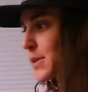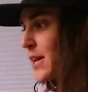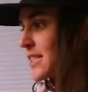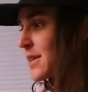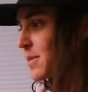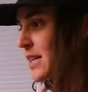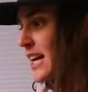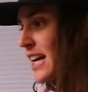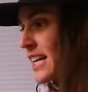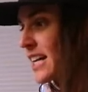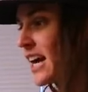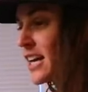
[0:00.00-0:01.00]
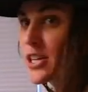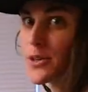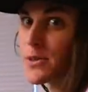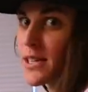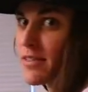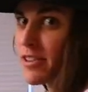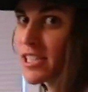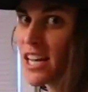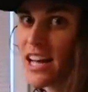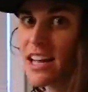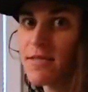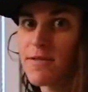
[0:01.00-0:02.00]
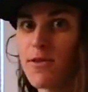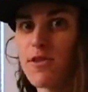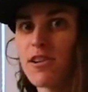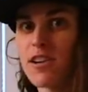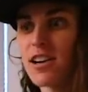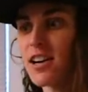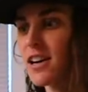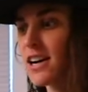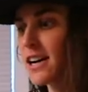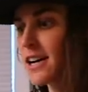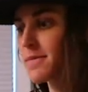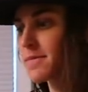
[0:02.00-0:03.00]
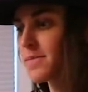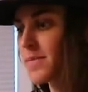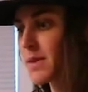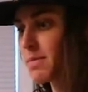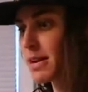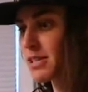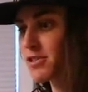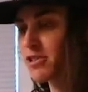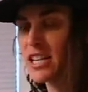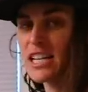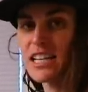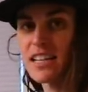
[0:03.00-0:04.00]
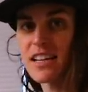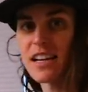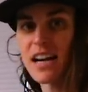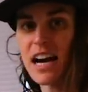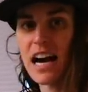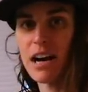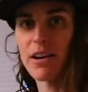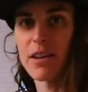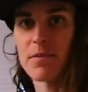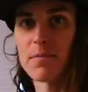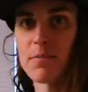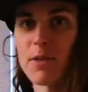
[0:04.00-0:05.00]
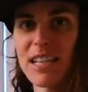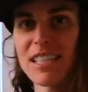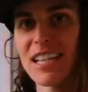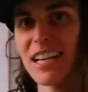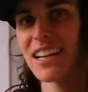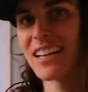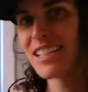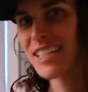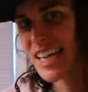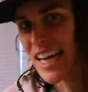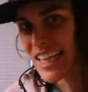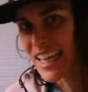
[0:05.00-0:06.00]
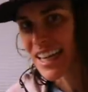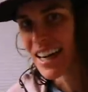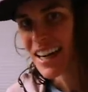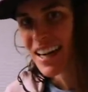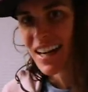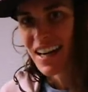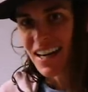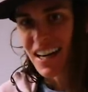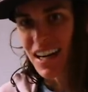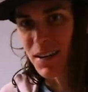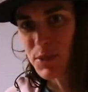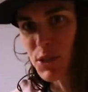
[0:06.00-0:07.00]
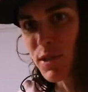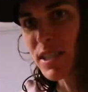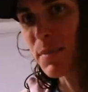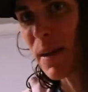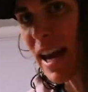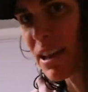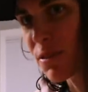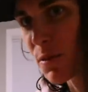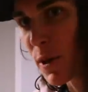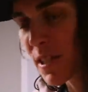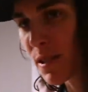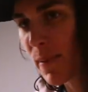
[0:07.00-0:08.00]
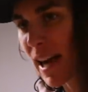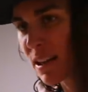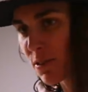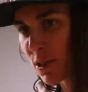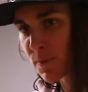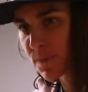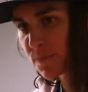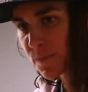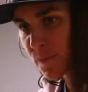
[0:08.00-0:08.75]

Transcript: So that's something I use every day for measuring how I'm resting. Stanley, come show us the bathroom. Where's the bathroom?